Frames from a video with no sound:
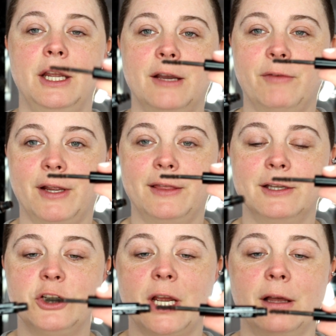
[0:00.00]
you have like
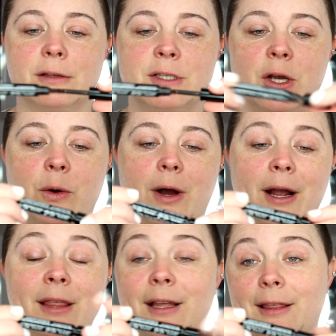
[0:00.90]
the gel. So
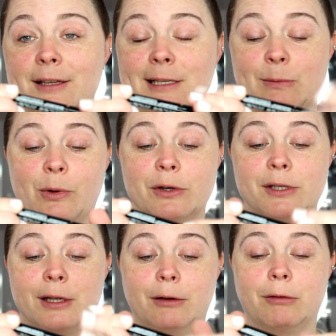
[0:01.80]
I think this is
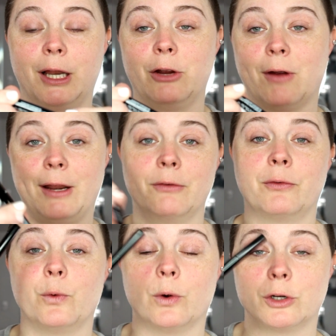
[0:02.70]
personally really great
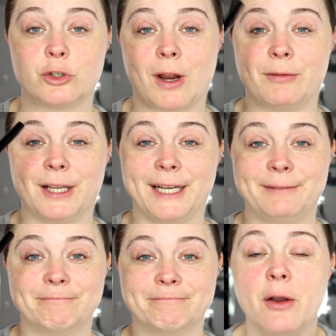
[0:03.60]
for
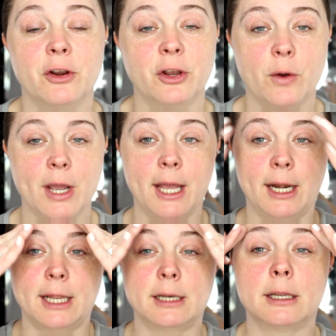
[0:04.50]
traveling. Now I'm going to go
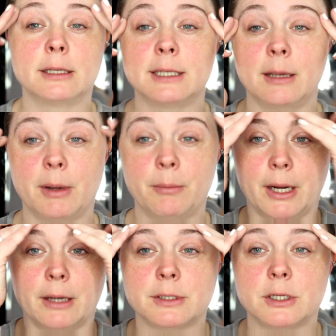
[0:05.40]
ahead and set my
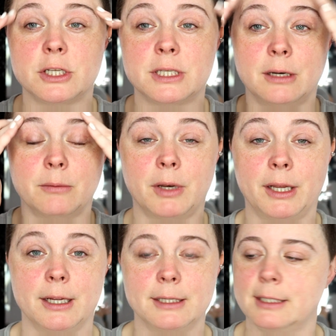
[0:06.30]
brows. I just did them
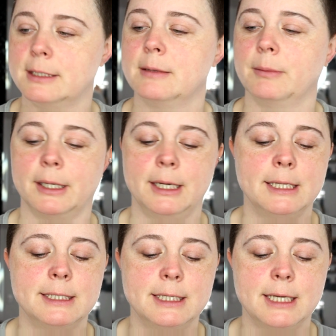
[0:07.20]
really nice and simple and
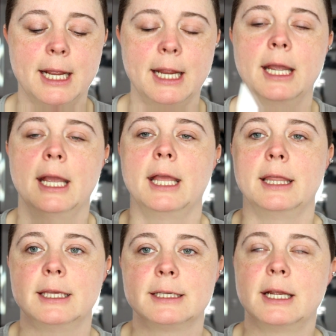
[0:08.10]
easy today.
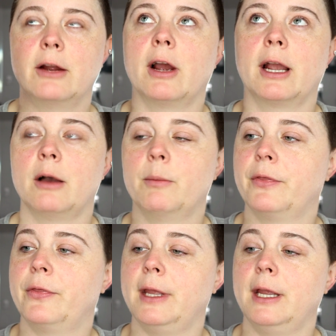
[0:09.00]
This here I got
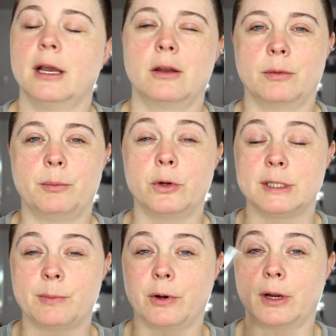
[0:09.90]
with the 100
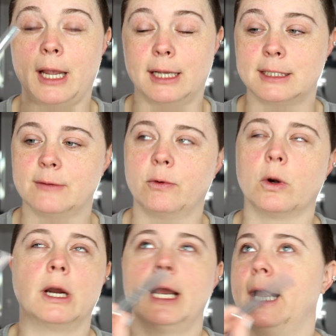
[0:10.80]
Points perk at
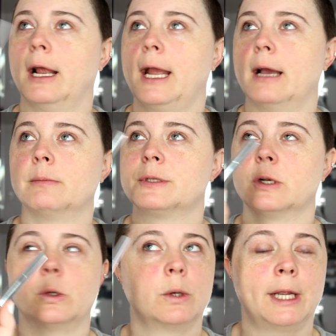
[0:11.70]
Sephora, and I
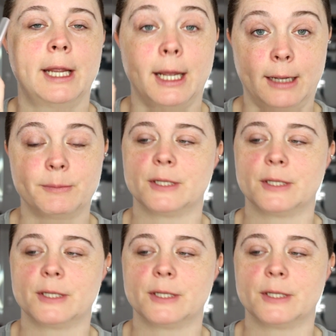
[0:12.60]
absolutely